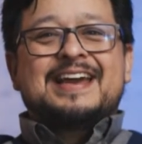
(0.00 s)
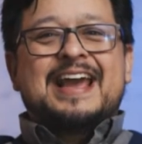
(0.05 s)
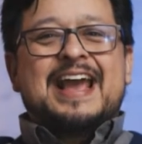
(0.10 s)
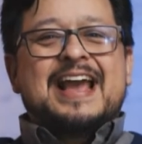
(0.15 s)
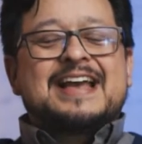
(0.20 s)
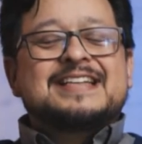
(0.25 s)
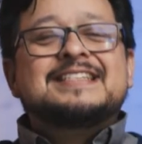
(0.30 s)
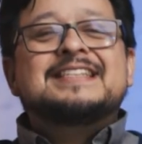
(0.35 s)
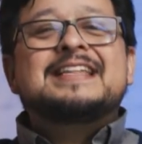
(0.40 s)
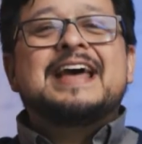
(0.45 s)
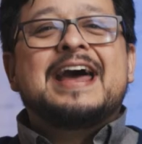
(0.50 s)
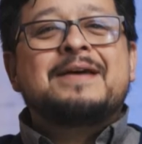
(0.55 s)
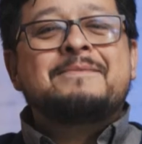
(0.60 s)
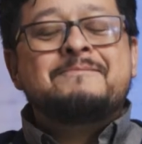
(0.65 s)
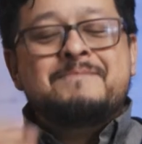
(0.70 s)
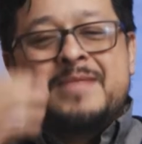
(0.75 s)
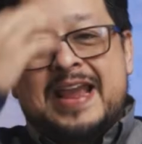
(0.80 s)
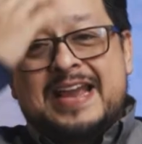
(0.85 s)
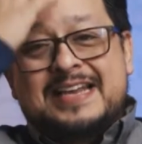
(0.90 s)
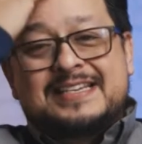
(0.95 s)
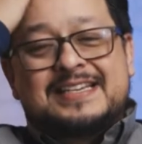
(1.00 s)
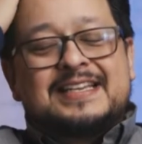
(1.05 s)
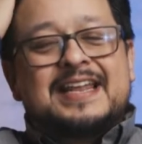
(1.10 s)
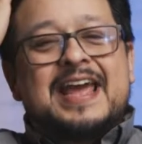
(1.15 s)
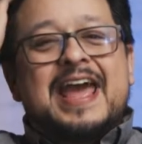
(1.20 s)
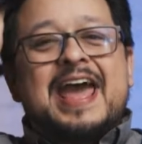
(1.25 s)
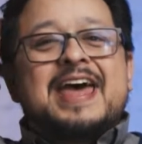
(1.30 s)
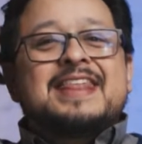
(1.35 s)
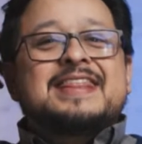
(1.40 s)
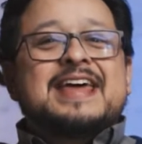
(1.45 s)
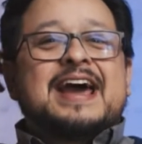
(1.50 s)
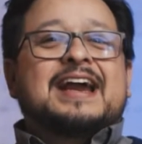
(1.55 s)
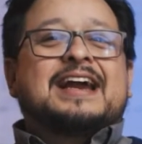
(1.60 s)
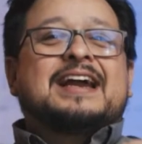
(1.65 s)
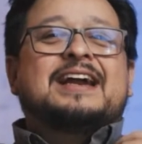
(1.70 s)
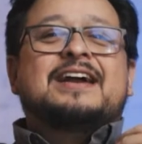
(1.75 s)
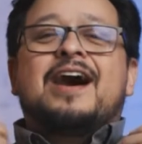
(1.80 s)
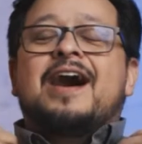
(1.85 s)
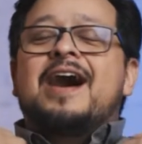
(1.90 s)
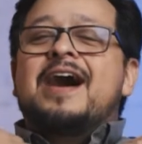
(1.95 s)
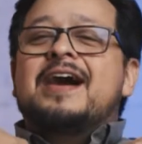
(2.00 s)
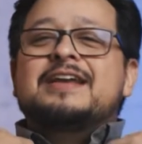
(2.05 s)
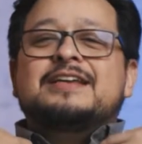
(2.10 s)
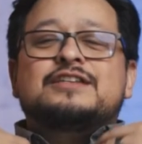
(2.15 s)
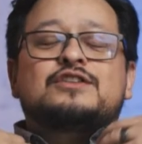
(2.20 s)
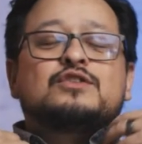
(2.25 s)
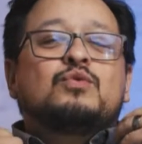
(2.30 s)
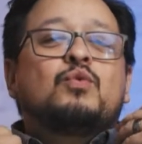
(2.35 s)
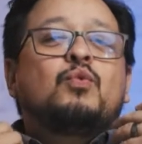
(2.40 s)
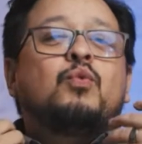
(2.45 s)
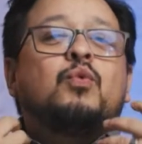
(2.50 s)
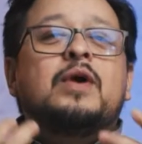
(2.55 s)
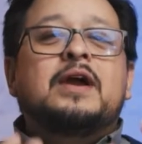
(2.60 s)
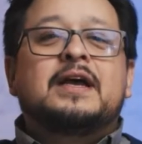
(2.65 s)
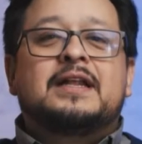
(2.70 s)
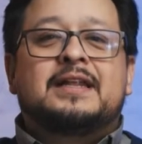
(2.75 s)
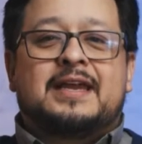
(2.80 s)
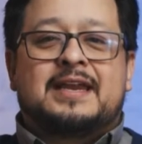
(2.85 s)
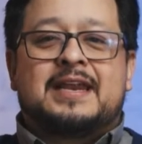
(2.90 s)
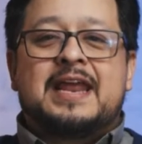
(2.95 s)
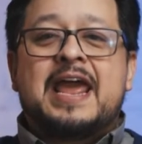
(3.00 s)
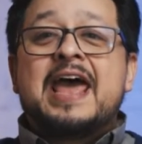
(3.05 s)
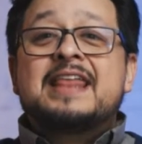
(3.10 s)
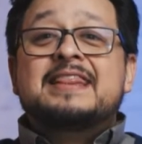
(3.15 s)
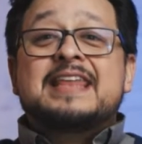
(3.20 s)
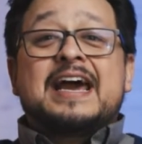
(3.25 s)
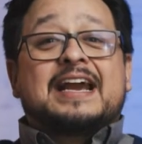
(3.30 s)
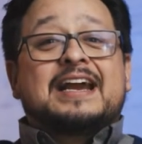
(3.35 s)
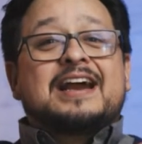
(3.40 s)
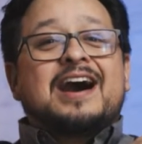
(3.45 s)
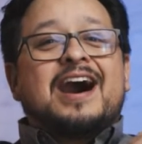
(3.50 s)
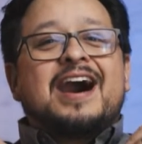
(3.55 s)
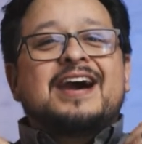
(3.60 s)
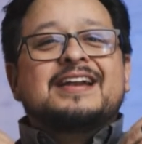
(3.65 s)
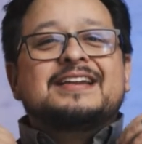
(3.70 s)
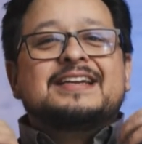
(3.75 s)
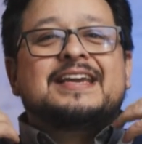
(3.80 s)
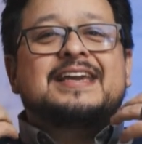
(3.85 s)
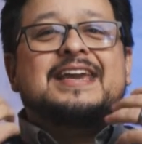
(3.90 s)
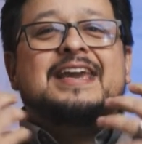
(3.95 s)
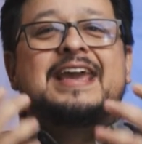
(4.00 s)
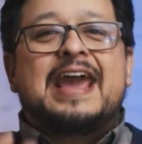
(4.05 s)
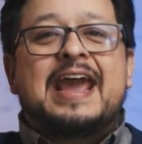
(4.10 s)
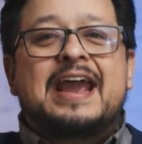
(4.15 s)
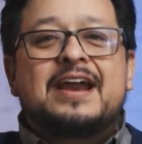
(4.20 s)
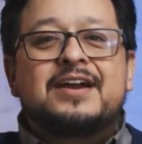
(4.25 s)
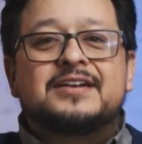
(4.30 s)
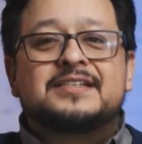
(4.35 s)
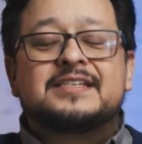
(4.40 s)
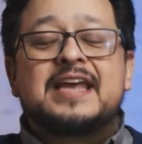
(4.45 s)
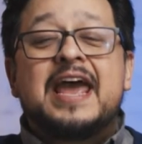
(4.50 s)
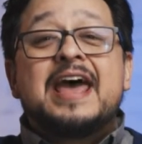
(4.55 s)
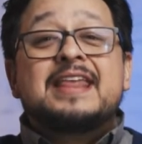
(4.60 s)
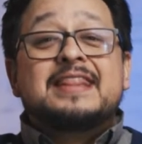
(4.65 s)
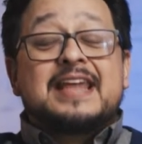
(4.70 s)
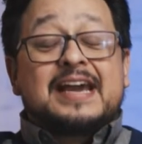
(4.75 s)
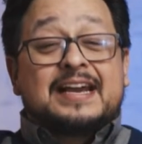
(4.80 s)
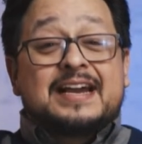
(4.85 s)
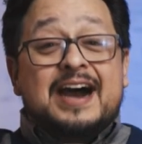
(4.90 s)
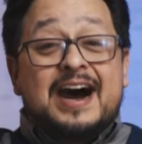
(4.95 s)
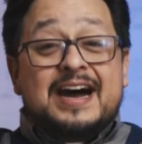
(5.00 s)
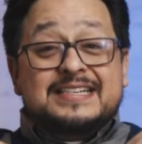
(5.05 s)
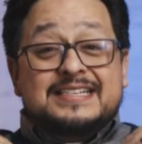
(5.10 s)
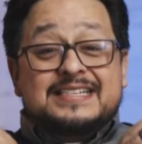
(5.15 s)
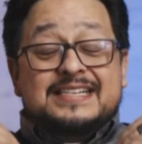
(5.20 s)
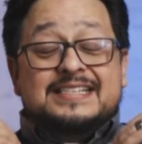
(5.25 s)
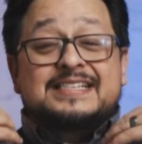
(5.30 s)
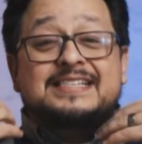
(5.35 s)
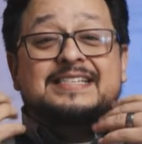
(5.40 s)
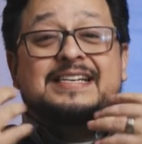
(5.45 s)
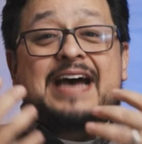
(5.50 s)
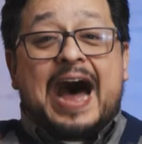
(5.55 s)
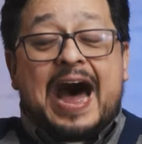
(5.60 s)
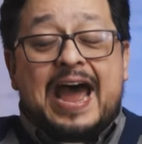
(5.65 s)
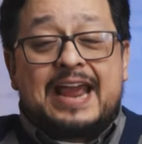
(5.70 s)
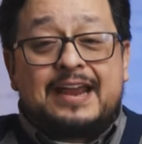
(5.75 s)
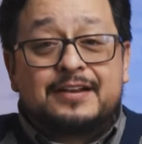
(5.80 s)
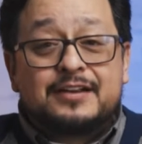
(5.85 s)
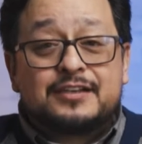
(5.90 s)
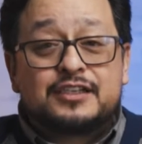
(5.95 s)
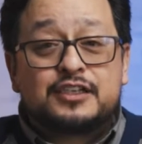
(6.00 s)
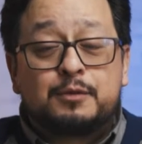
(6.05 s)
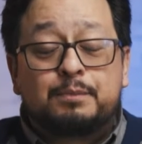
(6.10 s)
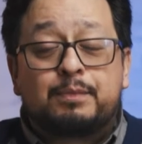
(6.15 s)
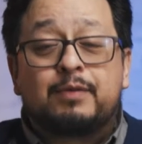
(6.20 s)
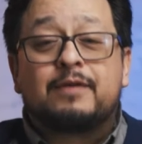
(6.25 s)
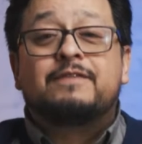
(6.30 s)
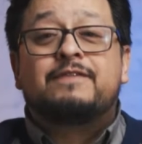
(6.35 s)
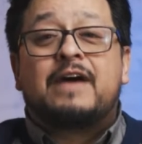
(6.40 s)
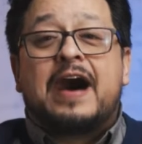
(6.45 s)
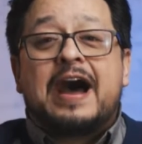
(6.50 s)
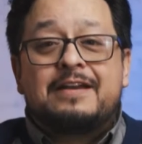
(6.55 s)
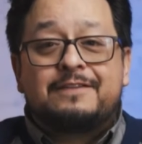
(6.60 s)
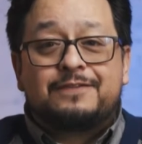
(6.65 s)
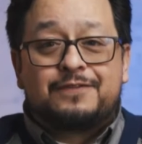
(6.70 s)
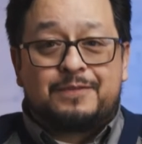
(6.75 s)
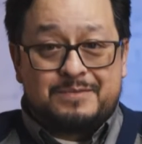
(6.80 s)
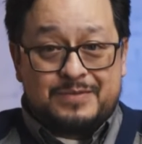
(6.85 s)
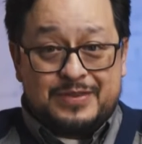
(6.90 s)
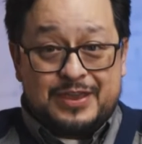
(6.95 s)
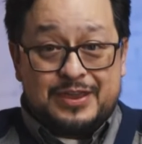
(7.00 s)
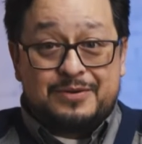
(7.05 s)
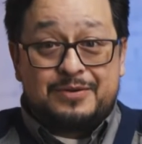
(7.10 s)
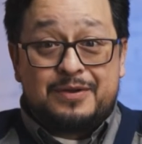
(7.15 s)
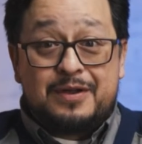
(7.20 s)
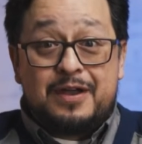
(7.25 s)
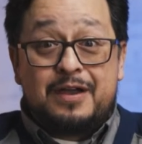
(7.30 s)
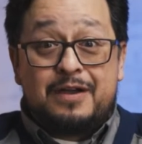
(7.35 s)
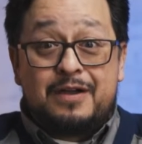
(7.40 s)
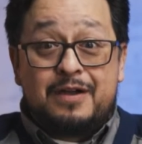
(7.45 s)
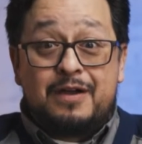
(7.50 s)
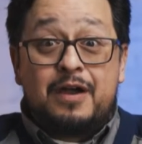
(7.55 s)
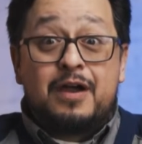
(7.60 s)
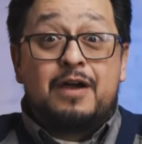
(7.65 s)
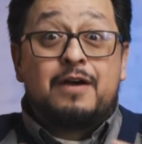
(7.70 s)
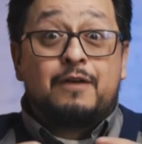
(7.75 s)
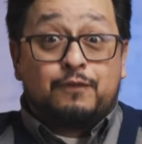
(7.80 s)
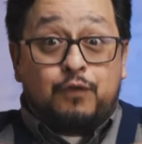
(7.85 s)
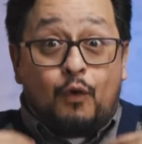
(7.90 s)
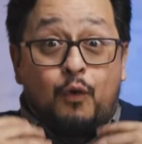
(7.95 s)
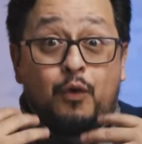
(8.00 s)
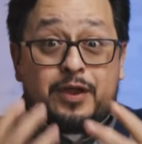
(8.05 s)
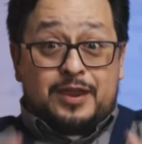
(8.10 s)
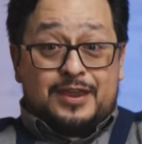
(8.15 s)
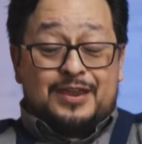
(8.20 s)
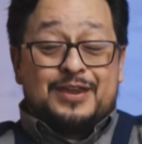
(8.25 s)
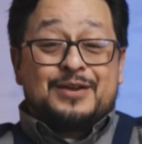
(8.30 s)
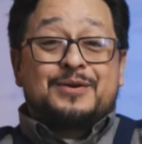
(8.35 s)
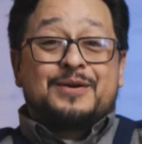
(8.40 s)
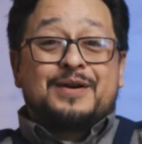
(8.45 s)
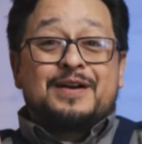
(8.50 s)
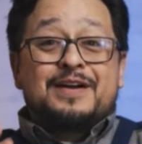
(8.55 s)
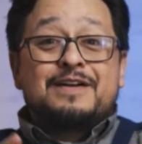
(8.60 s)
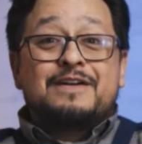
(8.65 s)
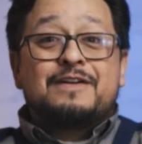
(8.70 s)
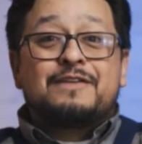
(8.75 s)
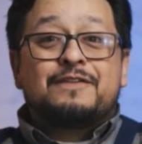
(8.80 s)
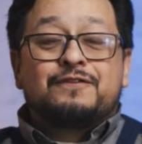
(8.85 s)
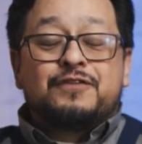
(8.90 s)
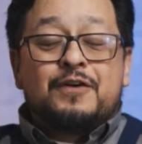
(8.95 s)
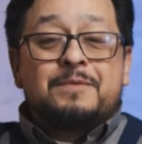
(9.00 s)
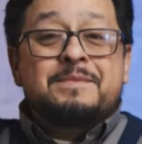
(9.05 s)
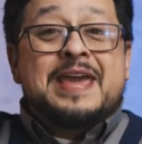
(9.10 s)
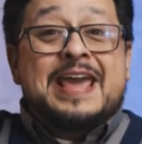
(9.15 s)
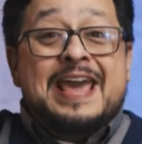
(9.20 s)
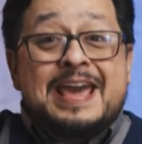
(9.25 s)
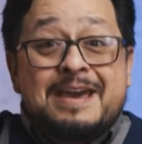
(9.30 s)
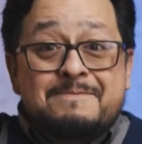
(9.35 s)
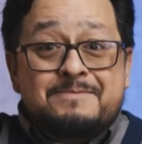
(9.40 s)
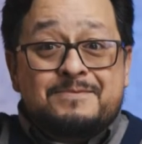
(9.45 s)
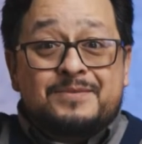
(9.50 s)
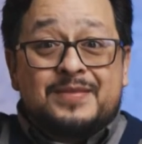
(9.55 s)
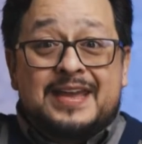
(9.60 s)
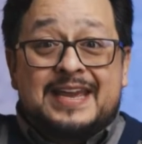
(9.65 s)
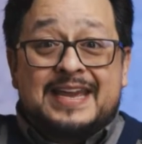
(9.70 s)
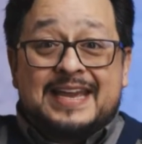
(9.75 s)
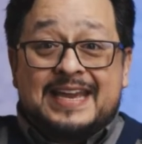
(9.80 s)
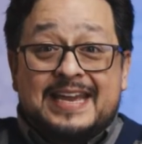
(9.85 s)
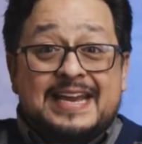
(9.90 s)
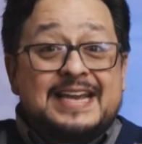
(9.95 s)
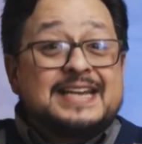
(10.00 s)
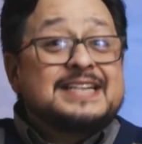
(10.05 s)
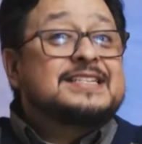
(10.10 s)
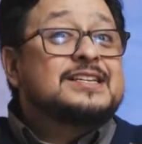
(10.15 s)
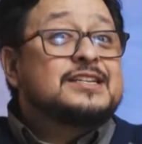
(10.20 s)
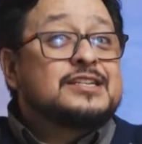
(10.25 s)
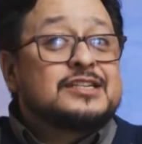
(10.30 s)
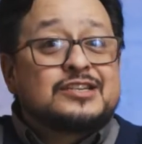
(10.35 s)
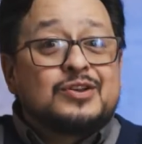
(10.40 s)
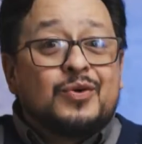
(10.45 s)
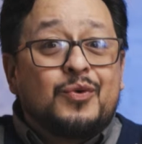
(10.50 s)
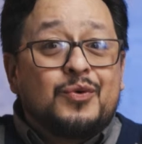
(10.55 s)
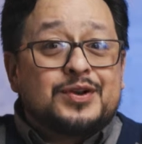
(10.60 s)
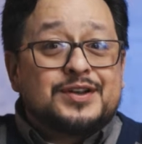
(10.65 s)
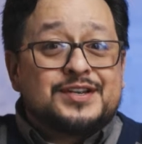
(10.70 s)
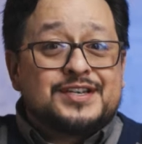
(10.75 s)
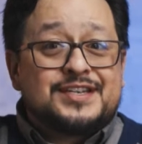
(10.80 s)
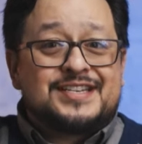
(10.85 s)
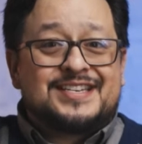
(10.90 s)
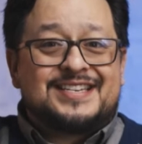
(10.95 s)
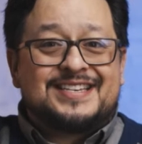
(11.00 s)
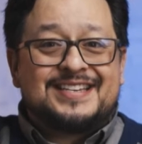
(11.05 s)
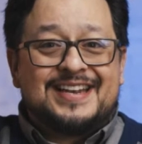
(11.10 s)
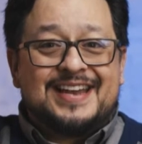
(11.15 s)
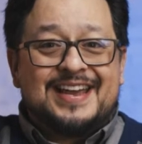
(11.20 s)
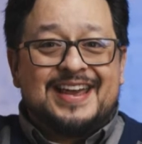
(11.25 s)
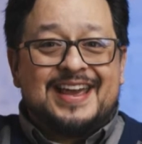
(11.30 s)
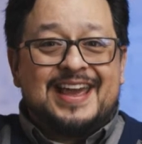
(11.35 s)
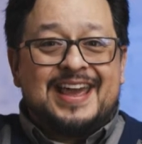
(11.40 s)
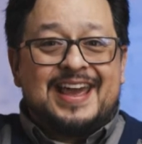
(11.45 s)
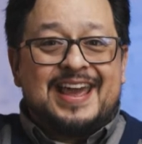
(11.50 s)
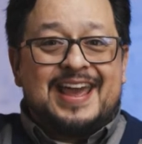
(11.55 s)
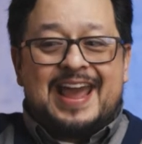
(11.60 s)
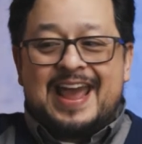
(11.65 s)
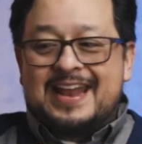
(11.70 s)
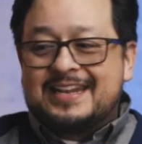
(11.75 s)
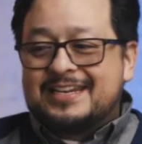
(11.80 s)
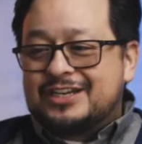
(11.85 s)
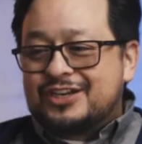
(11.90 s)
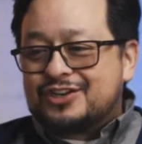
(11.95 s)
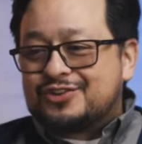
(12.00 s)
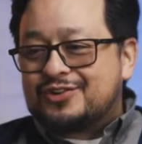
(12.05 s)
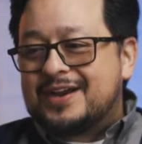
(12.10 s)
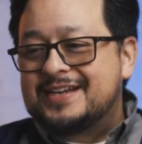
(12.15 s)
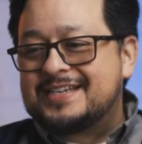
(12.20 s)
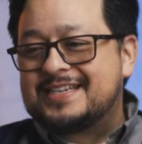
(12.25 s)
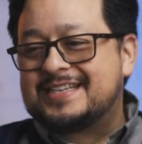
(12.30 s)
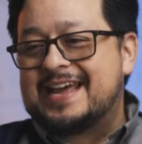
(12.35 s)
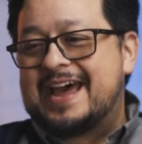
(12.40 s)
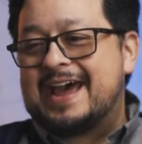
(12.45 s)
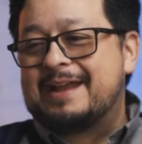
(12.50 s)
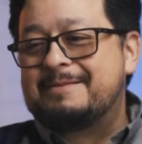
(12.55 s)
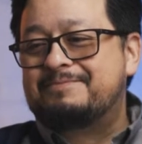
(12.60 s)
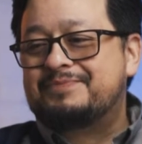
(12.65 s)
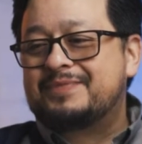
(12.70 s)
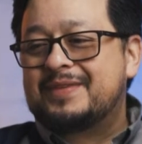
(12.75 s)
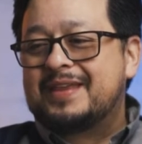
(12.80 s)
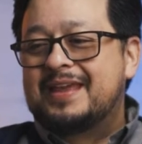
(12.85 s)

Isn't that amazing that God is willing, that God cares, that God desires to provide from you, for you from Him. He's the source, and to trust that.